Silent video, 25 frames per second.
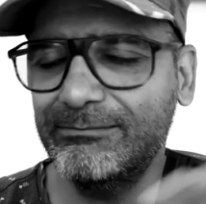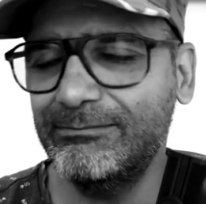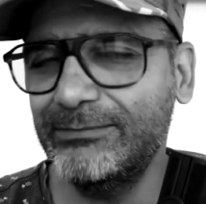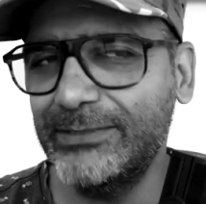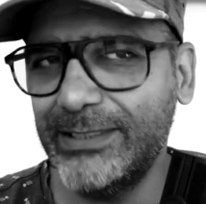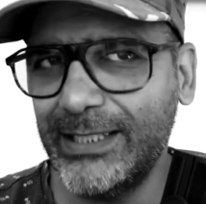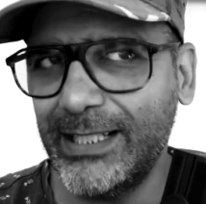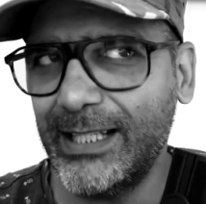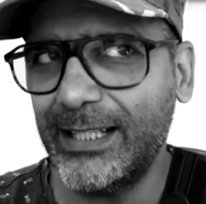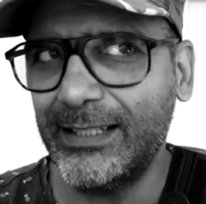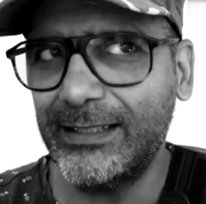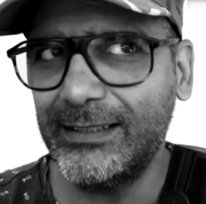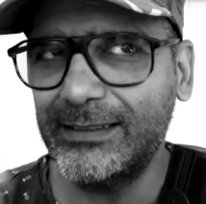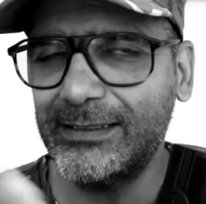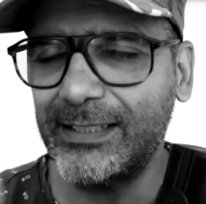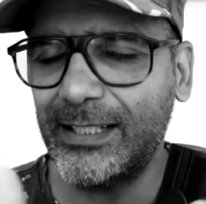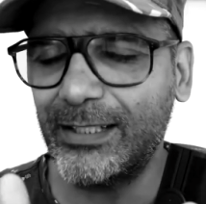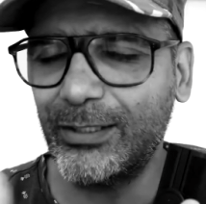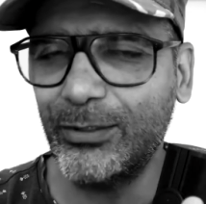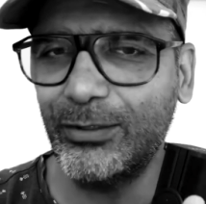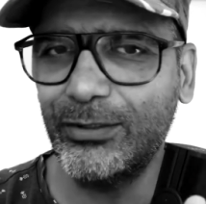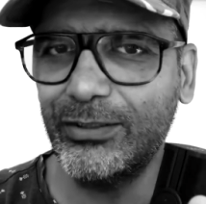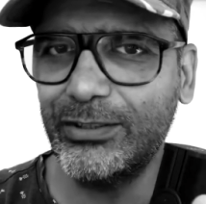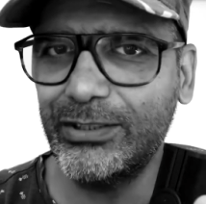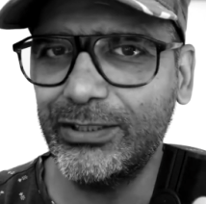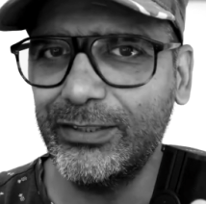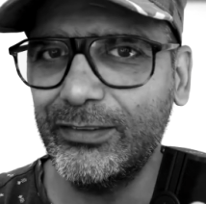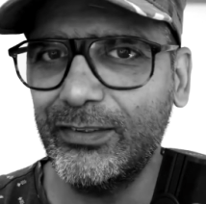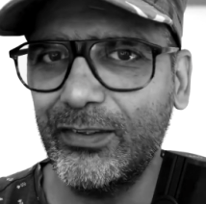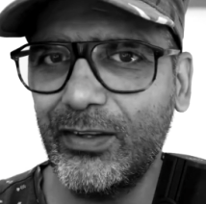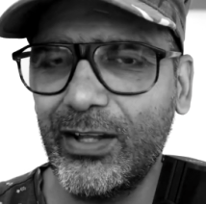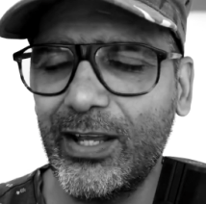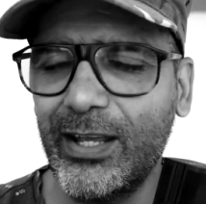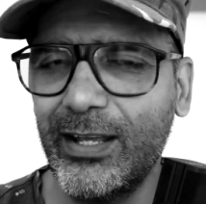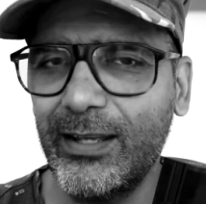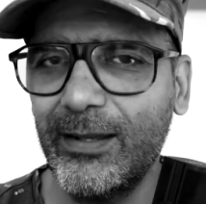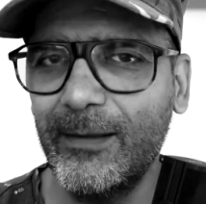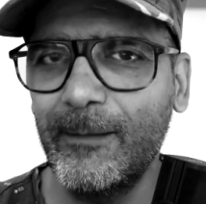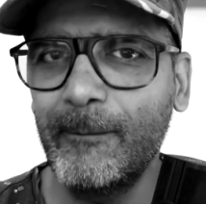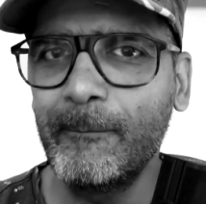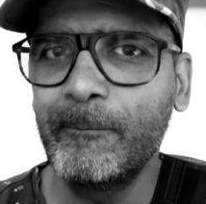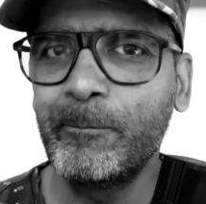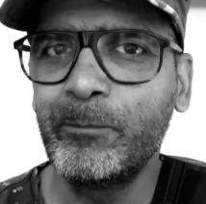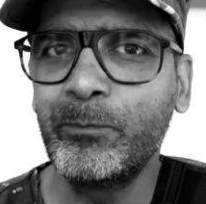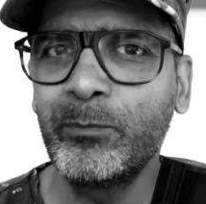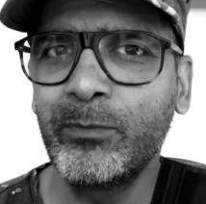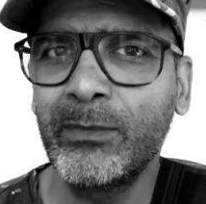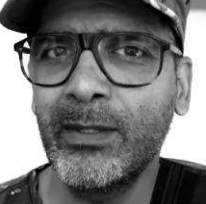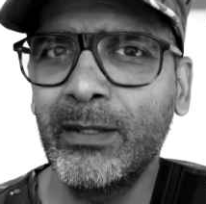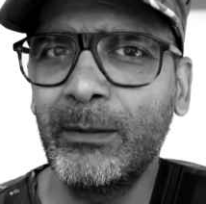Yeah, the technology is there,
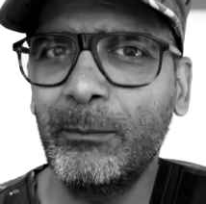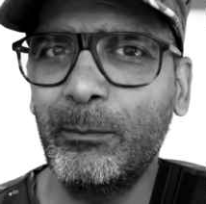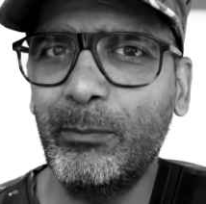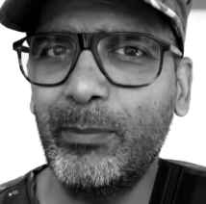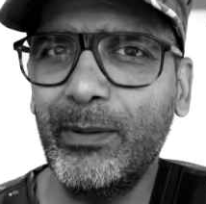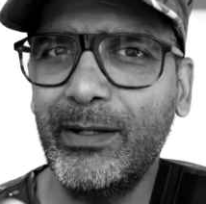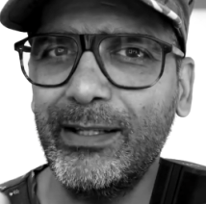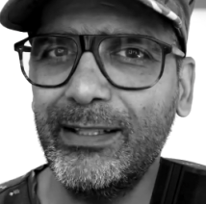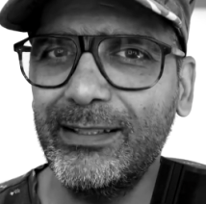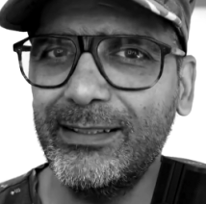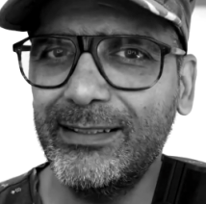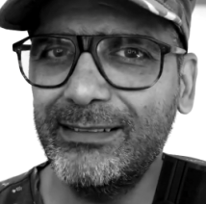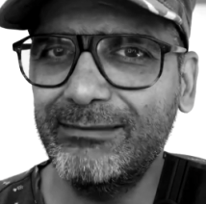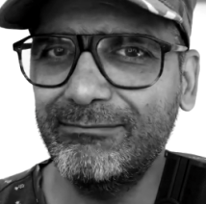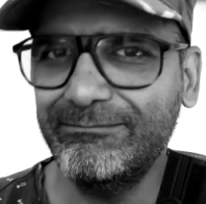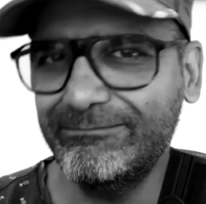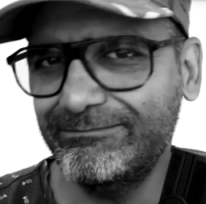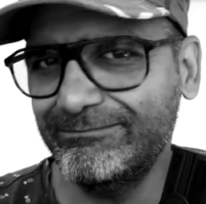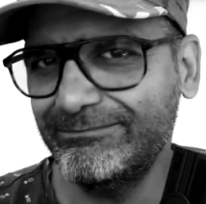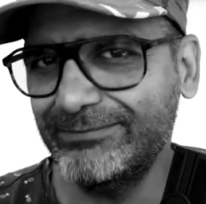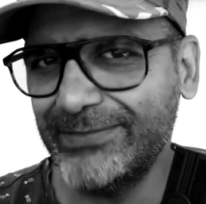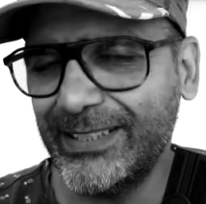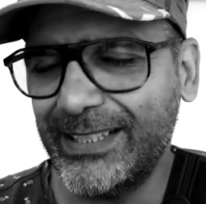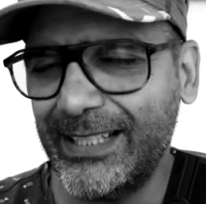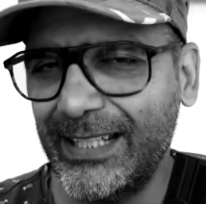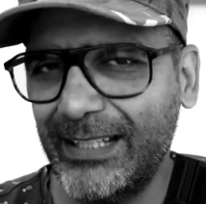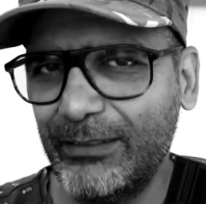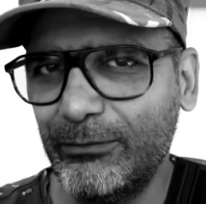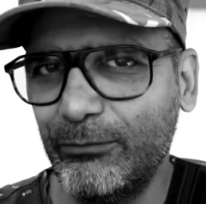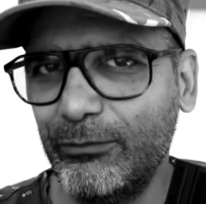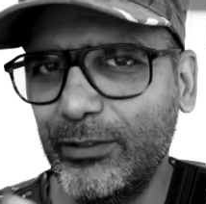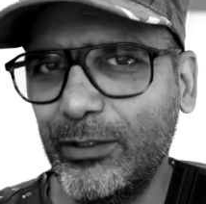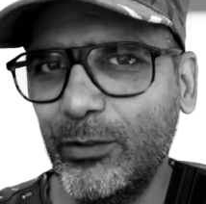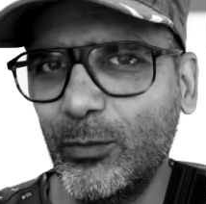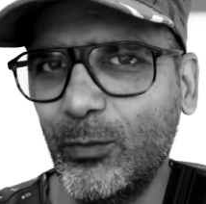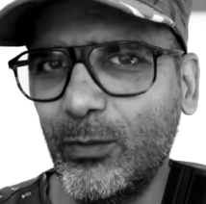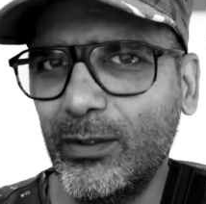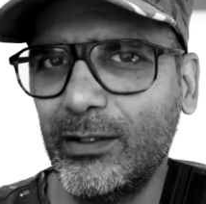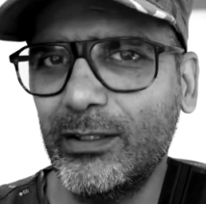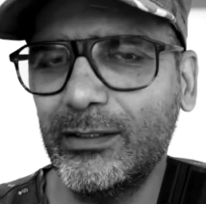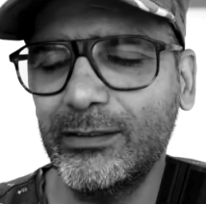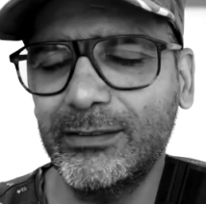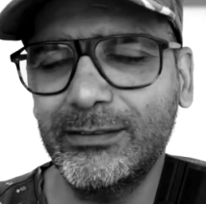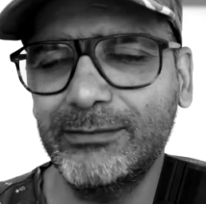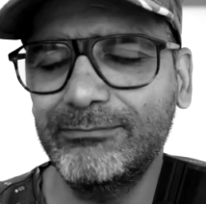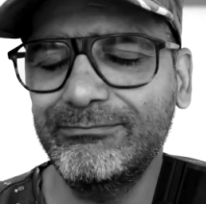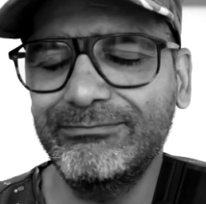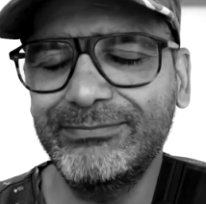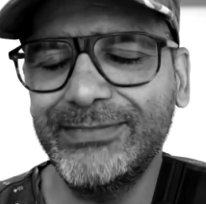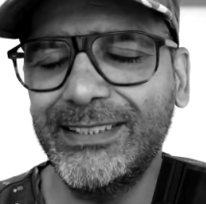but again, real
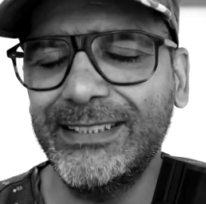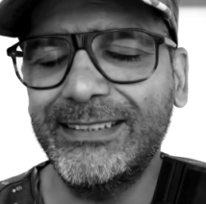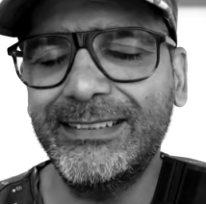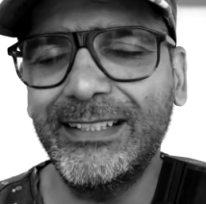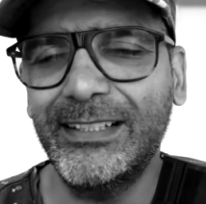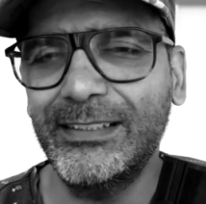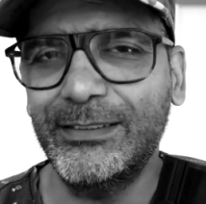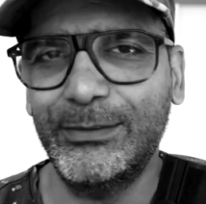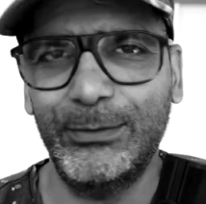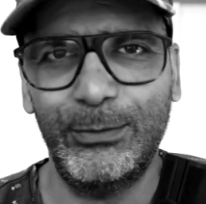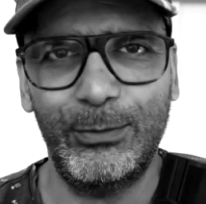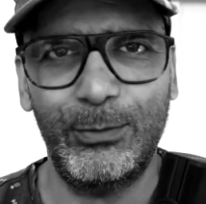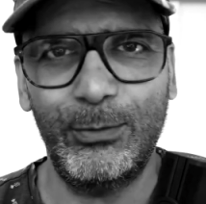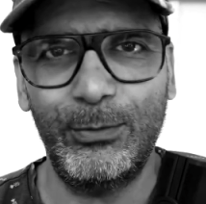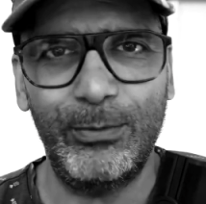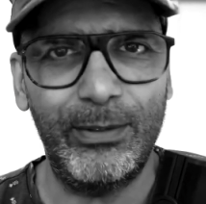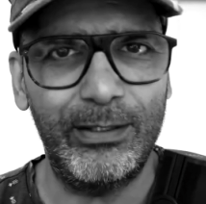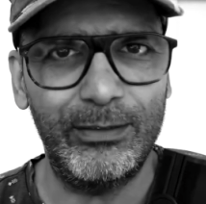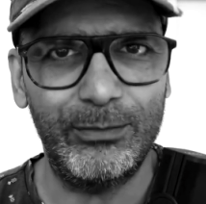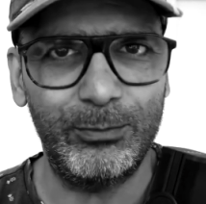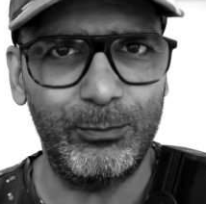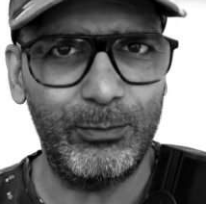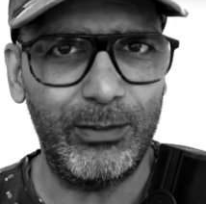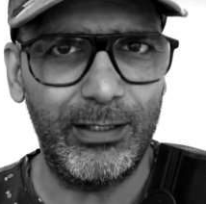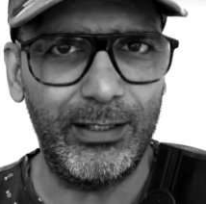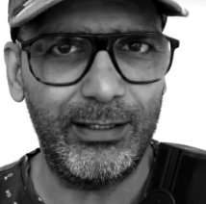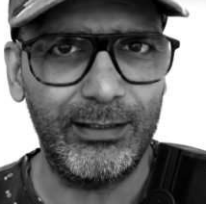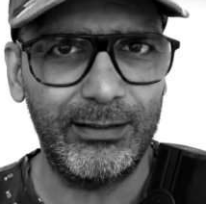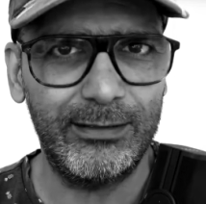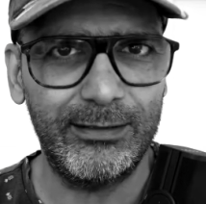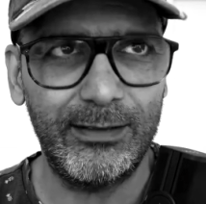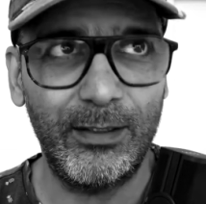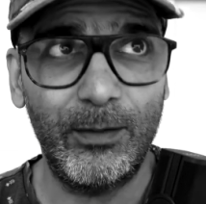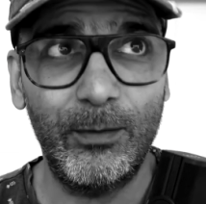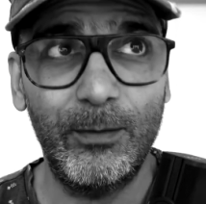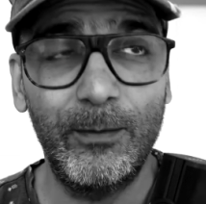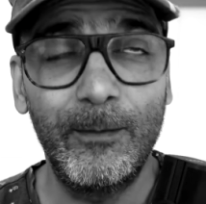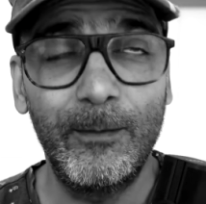world, it doesn't always work. So